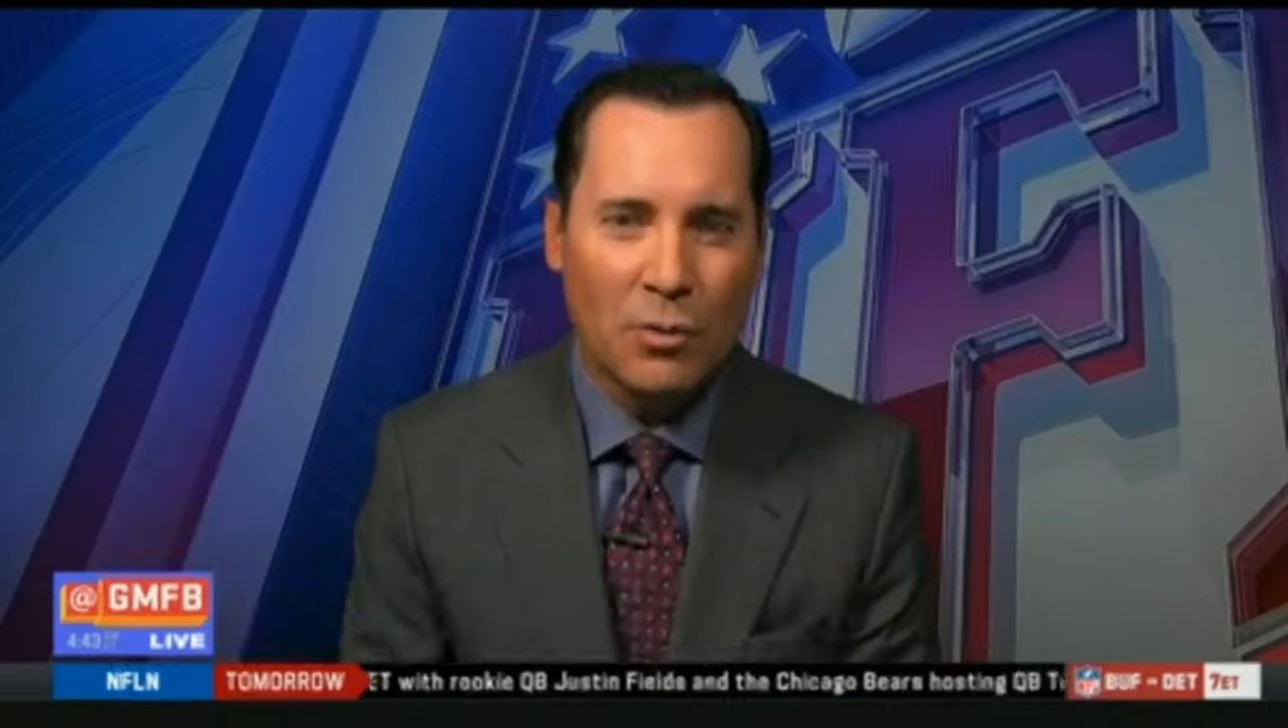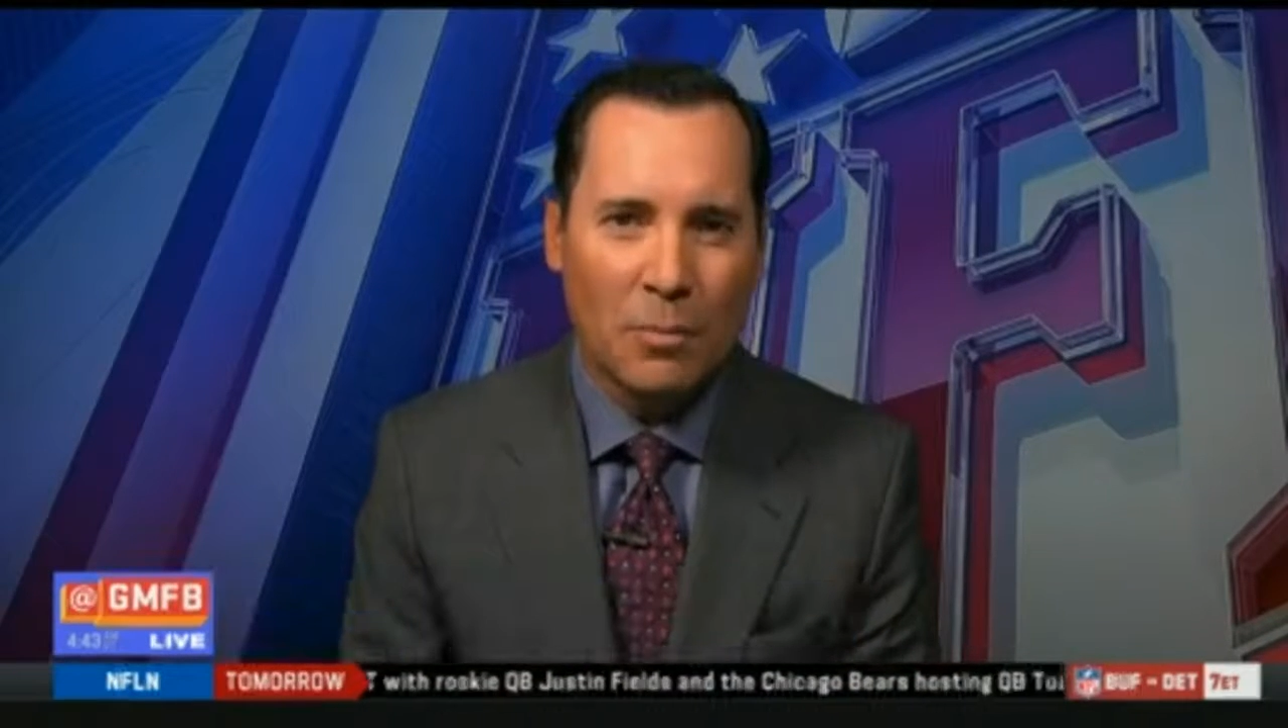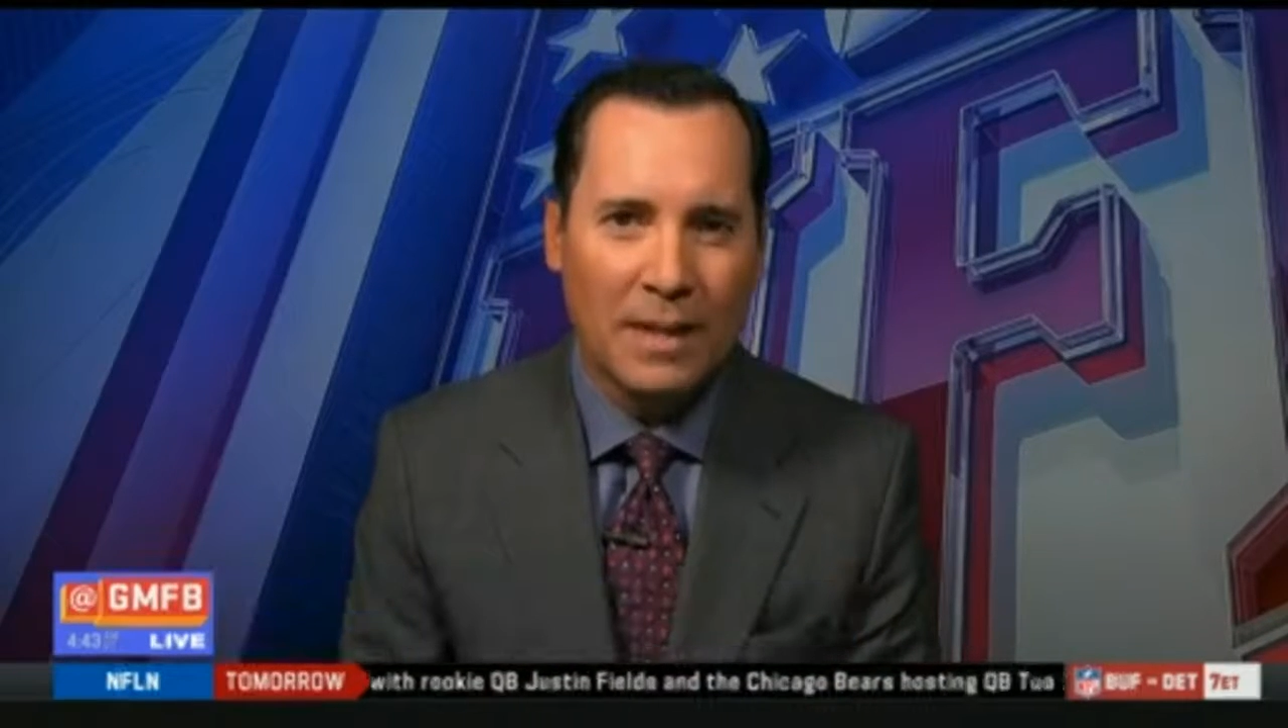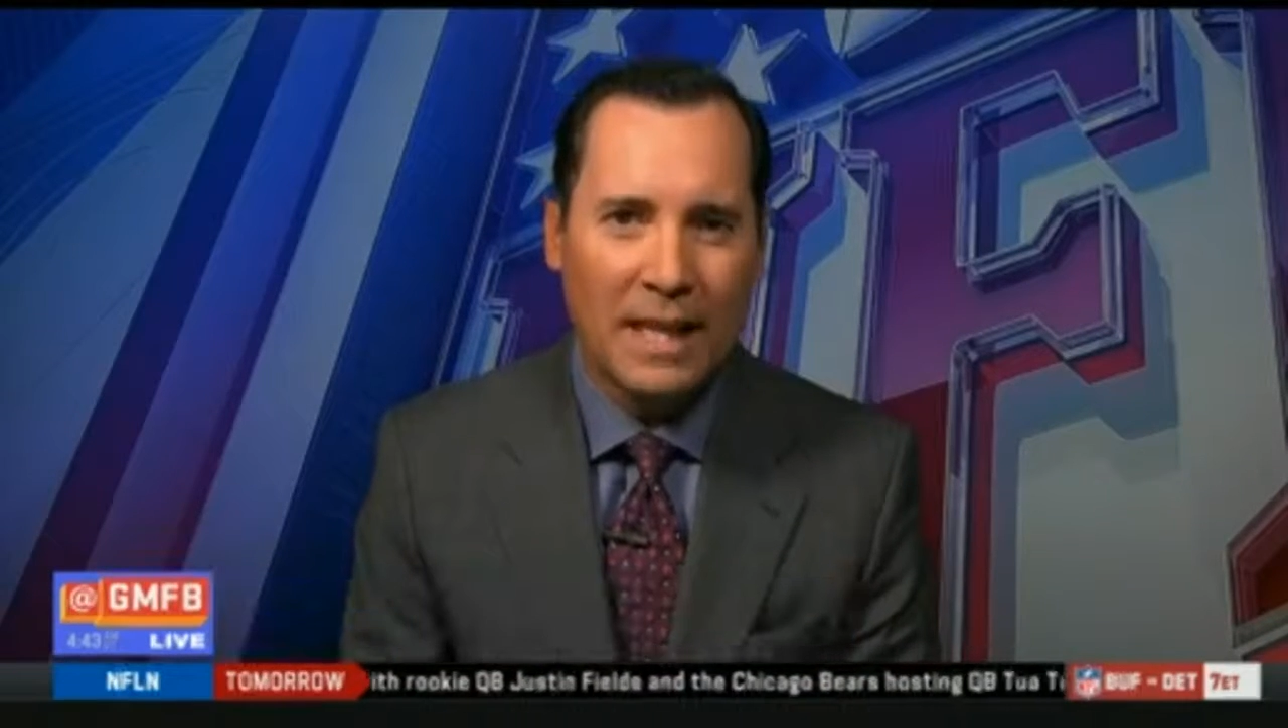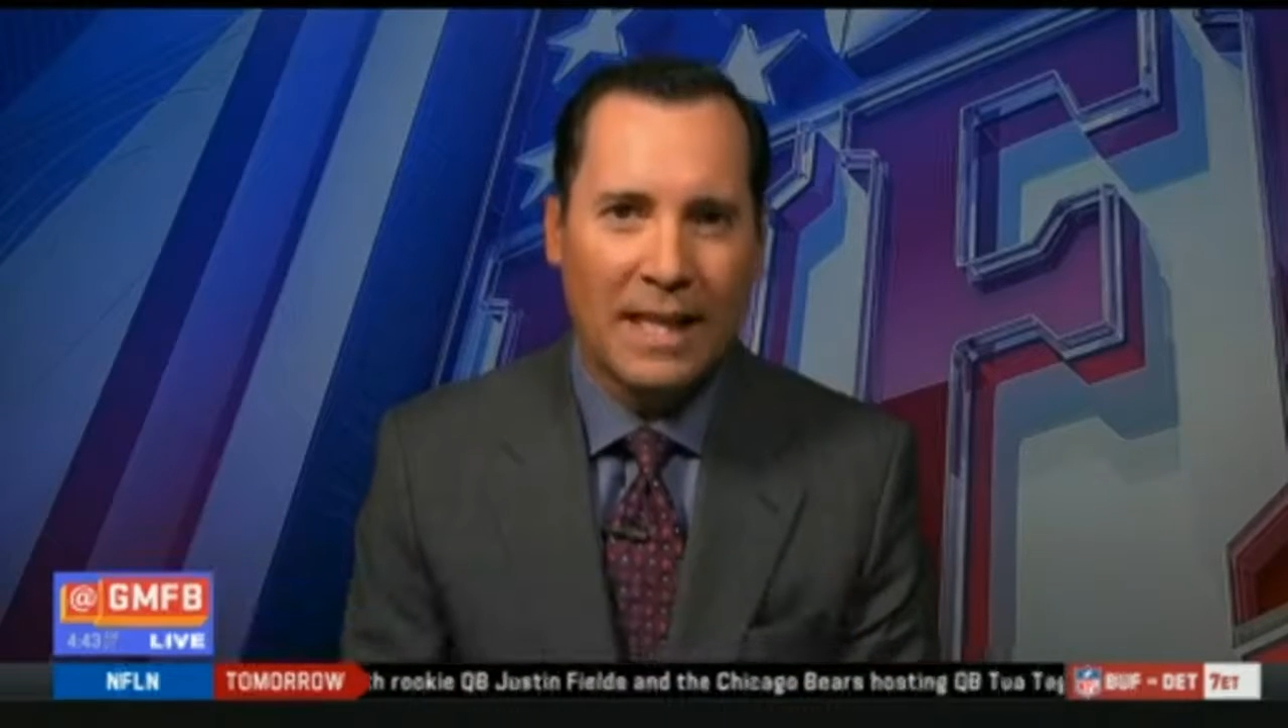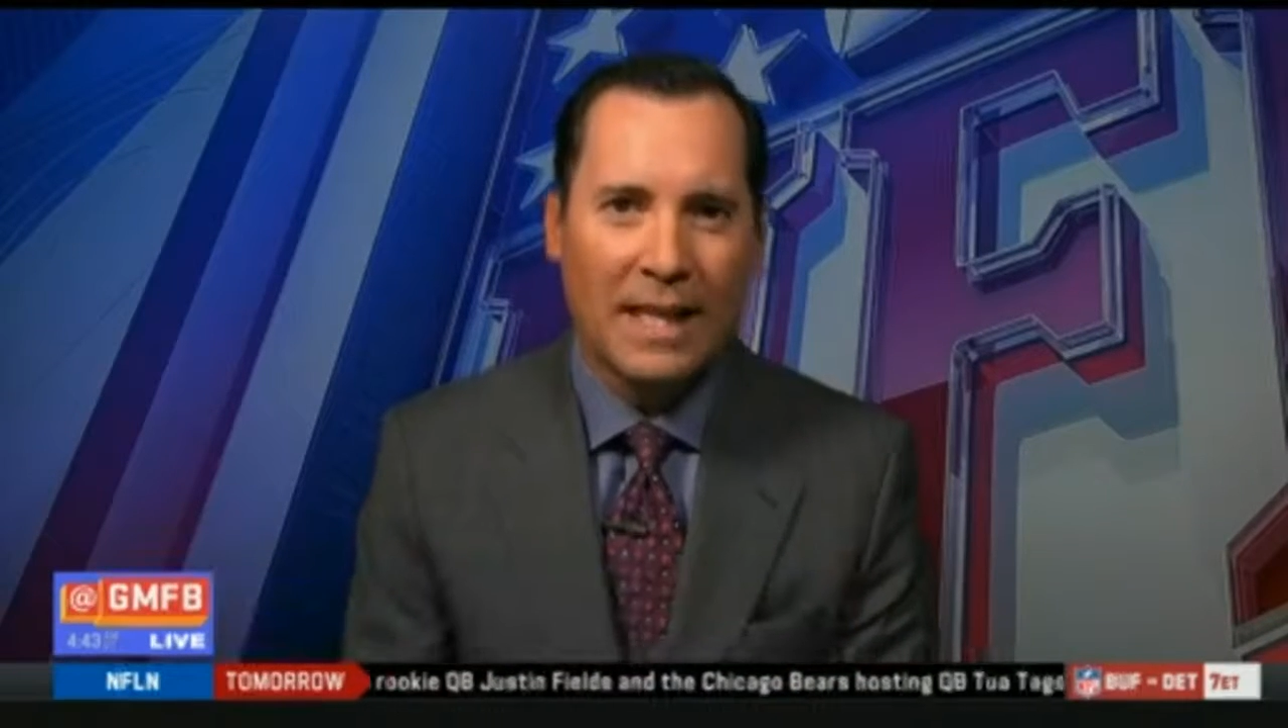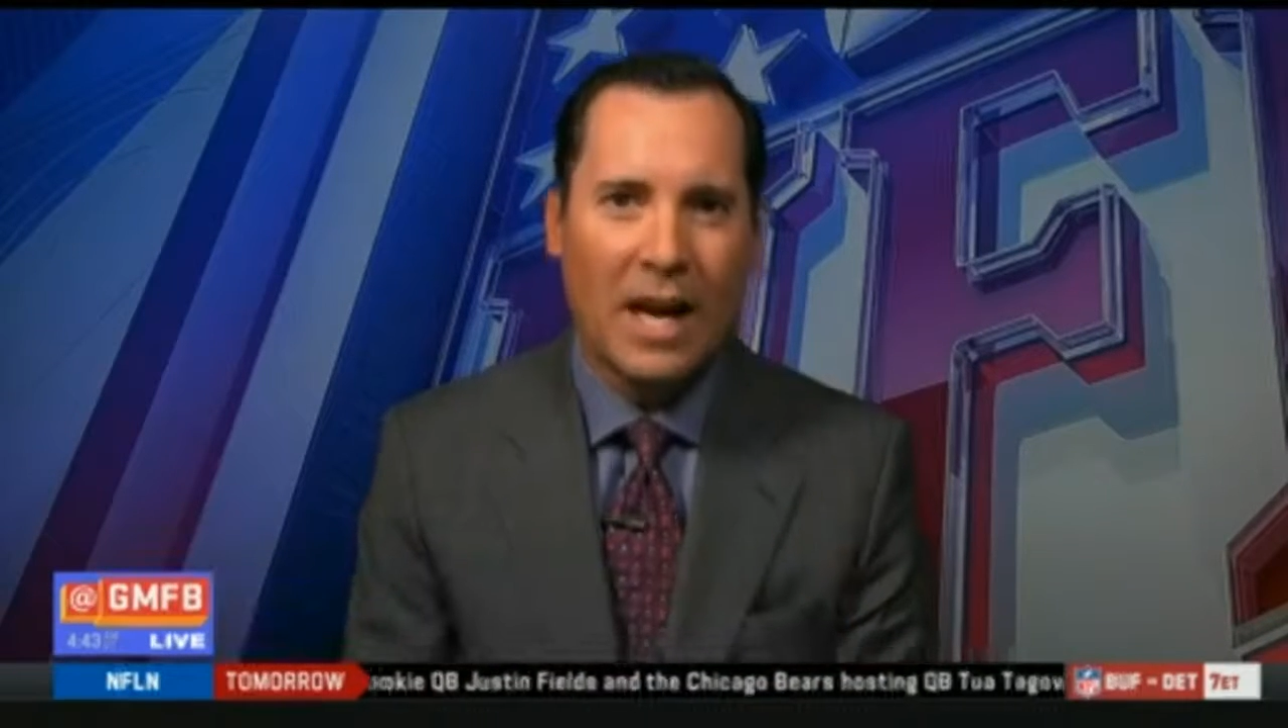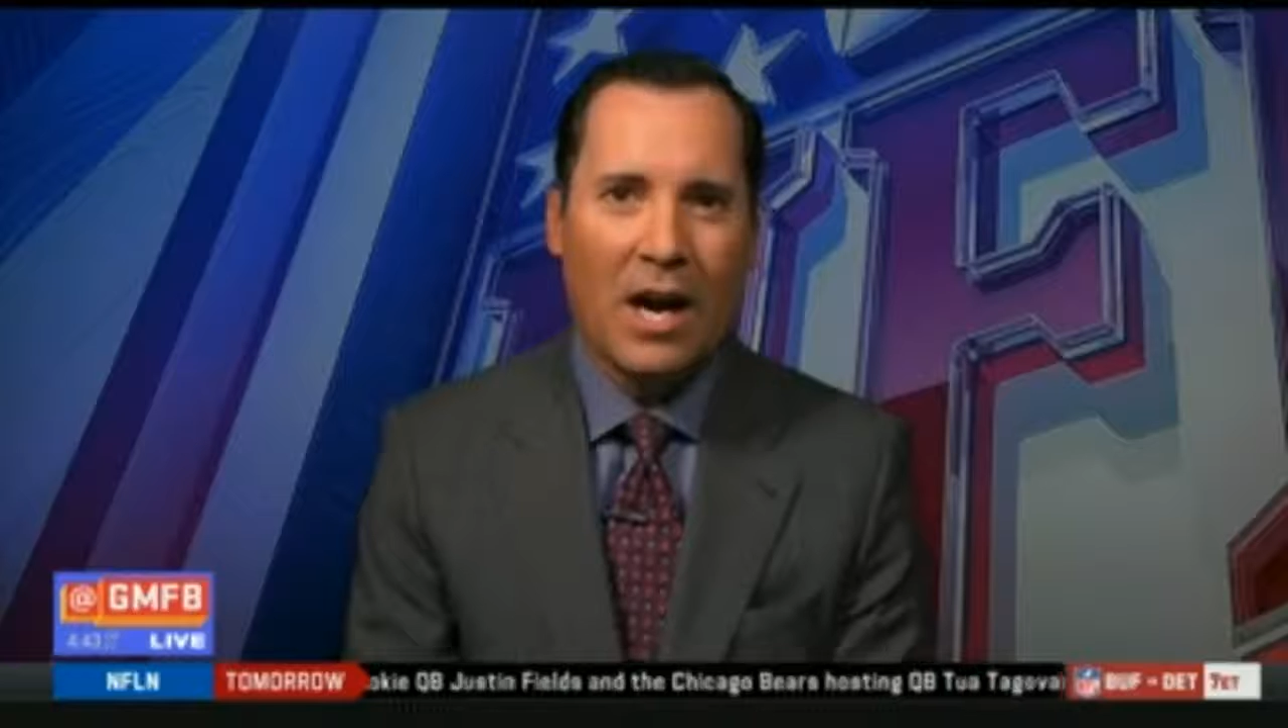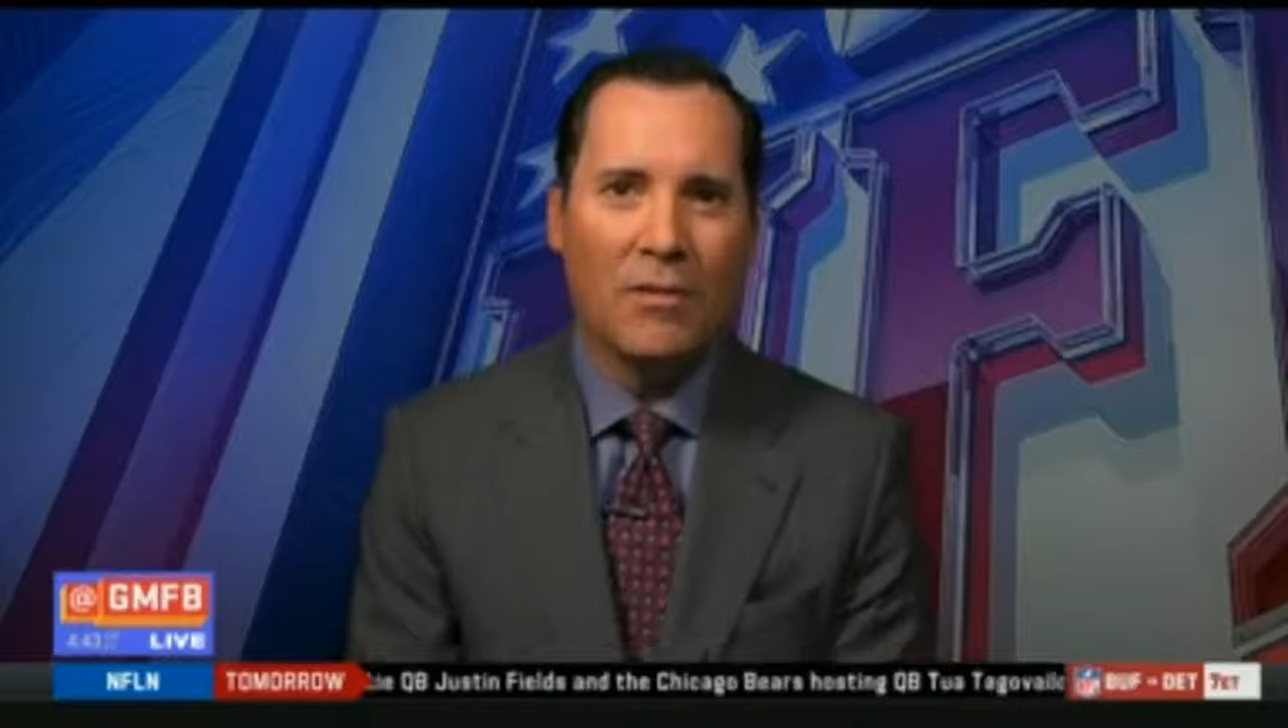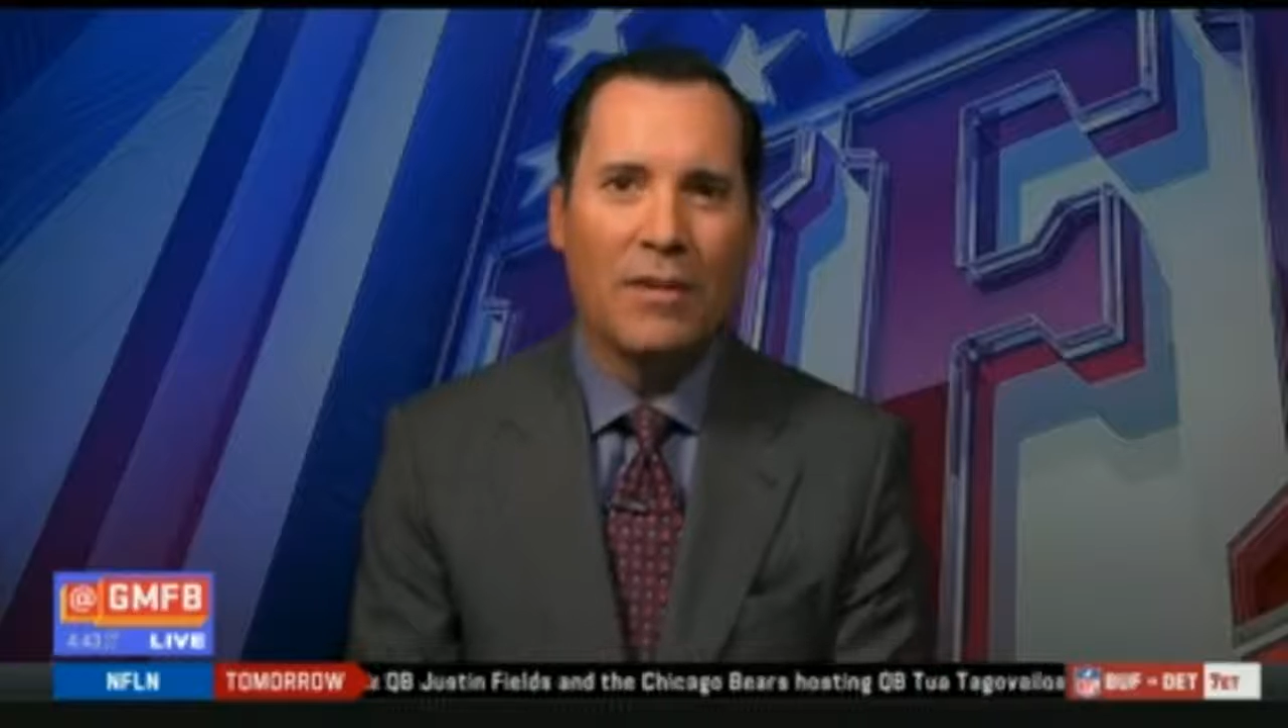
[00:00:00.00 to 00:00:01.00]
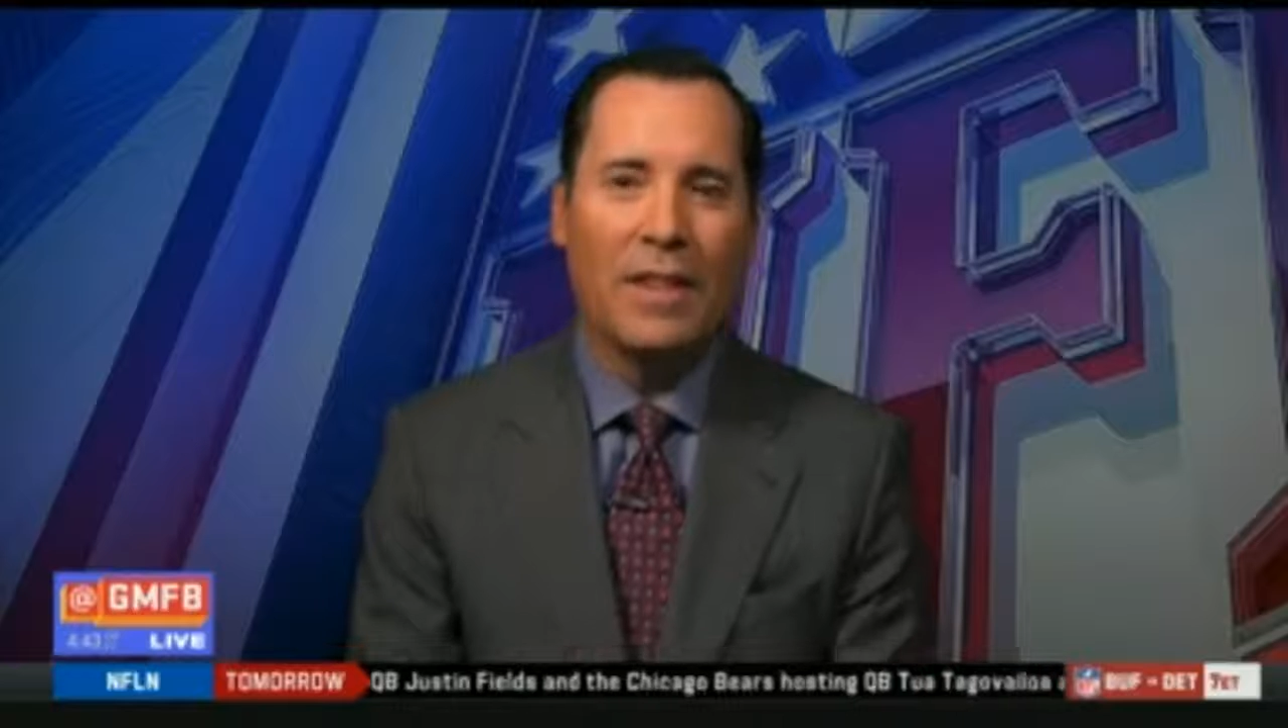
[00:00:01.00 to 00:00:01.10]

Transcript: will be kicking off